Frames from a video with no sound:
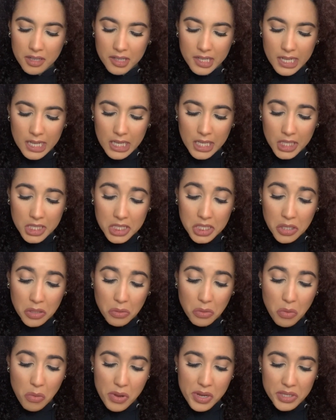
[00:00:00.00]
It's
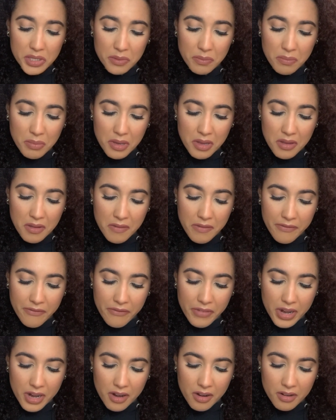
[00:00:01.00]
going to be
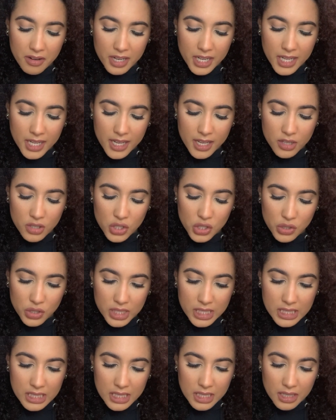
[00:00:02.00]
very
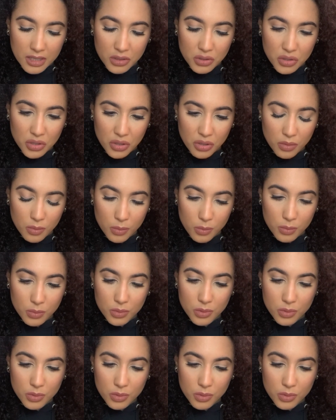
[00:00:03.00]
interesting to use.